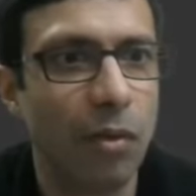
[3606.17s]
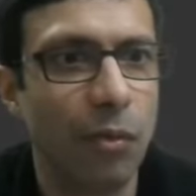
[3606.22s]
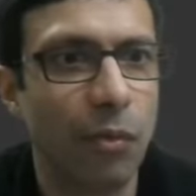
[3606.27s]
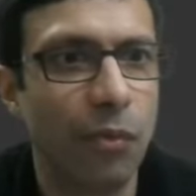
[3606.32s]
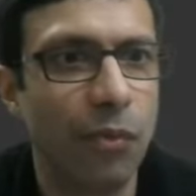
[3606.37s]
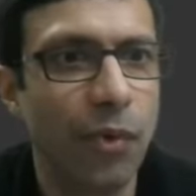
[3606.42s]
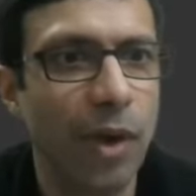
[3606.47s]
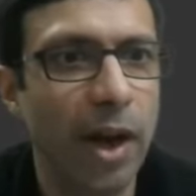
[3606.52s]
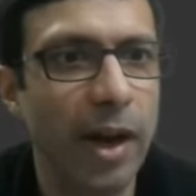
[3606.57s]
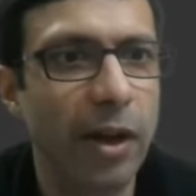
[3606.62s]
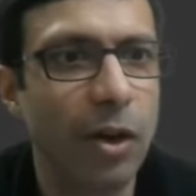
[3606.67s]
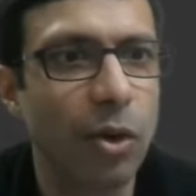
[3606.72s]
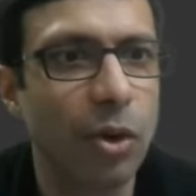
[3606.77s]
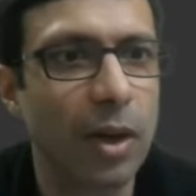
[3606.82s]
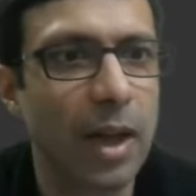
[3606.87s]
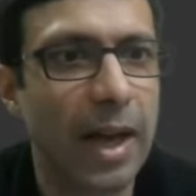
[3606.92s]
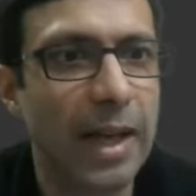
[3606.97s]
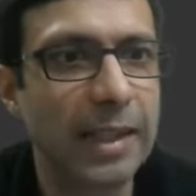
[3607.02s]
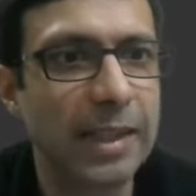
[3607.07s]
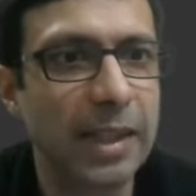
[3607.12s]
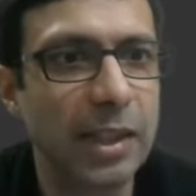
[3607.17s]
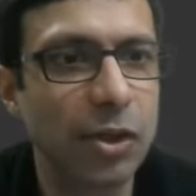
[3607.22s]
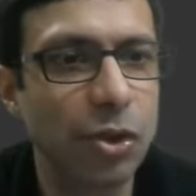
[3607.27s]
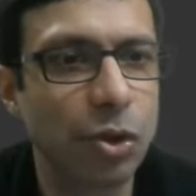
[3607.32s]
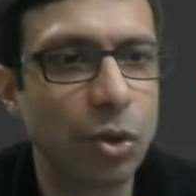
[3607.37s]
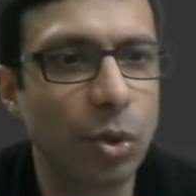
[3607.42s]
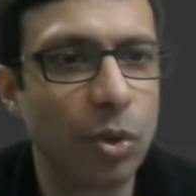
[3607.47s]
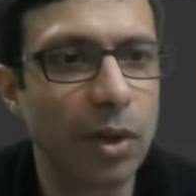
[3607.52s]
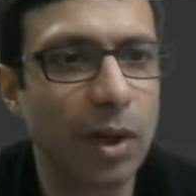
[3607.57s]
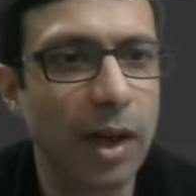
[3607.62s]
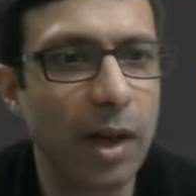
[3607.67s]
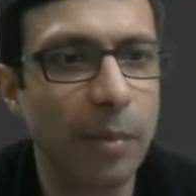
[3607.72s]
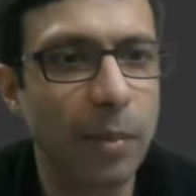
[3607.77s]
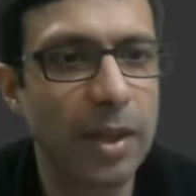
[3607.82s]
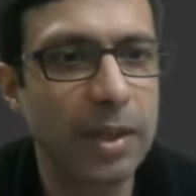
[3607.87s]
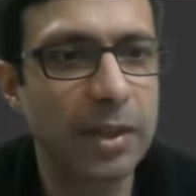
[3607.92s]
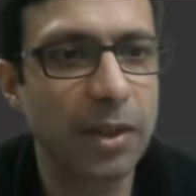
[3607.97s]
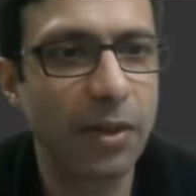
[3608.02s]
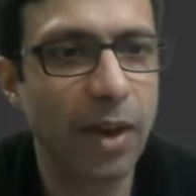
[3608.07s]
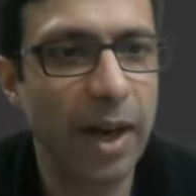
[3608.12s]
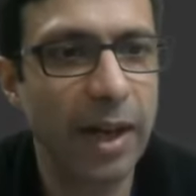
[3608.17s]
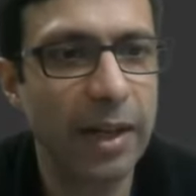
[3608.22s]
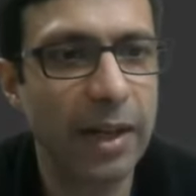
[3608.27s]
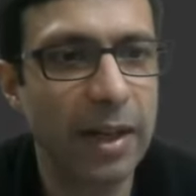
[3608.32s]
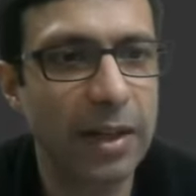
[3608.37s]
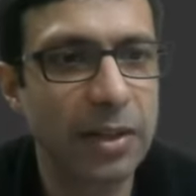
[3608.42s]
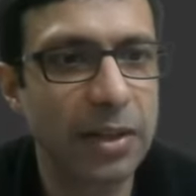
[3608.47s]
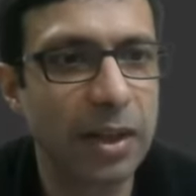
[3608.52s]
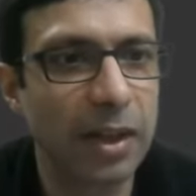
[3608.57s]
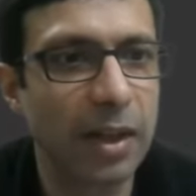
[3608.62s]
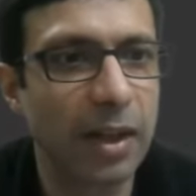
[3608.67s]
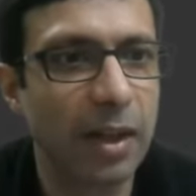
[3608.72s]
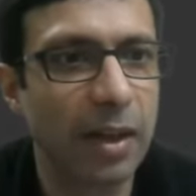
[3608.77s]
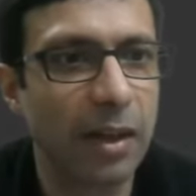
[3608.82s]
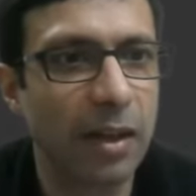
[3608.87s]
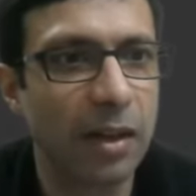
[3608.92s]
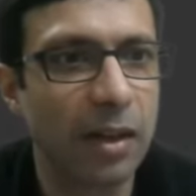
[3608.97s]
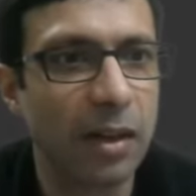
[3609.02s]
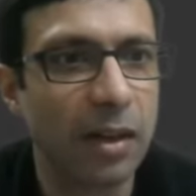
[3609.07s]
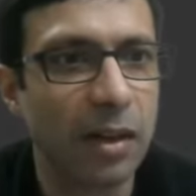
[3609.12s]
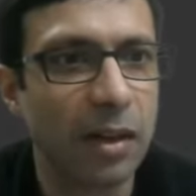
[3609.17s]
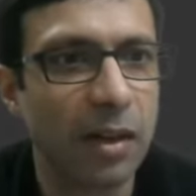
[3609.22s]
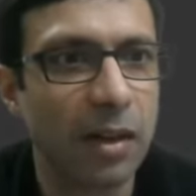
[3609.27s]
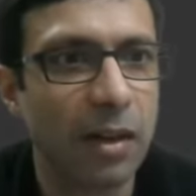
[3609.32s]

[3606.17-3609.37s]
Very good. I see Sundaram as the right answer here.